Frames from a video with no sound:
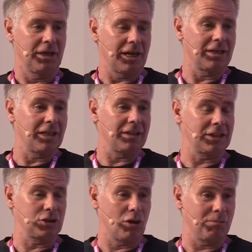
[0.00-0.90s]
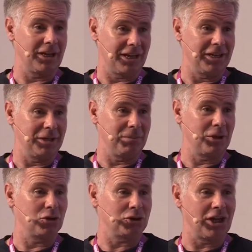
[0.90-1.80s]
and that's complicated
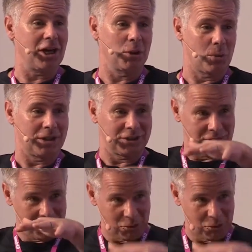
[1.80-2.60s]
because they are the ones